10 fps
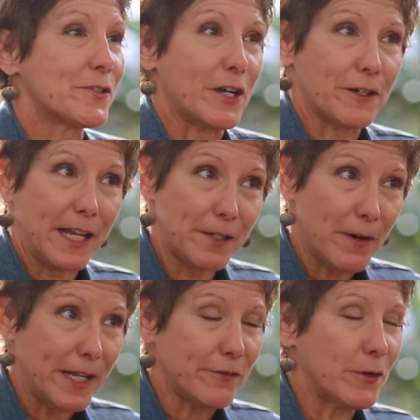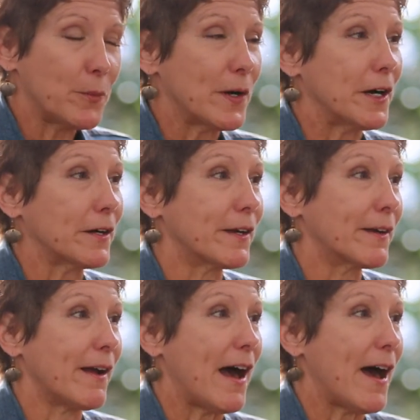start getting ready for work.
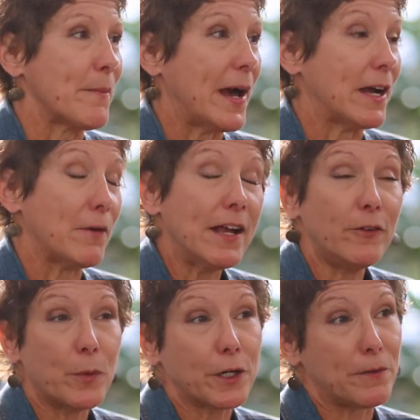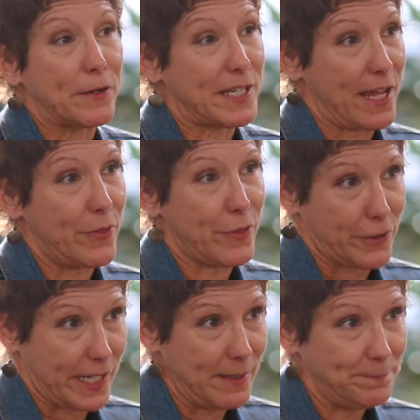Um, I arrive at work around
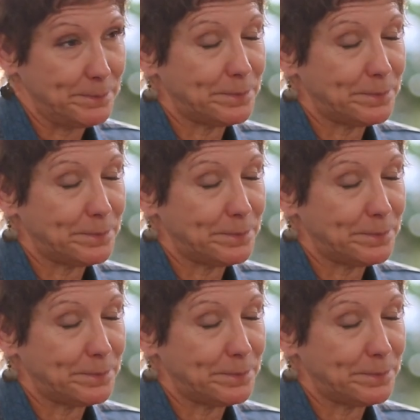8.30.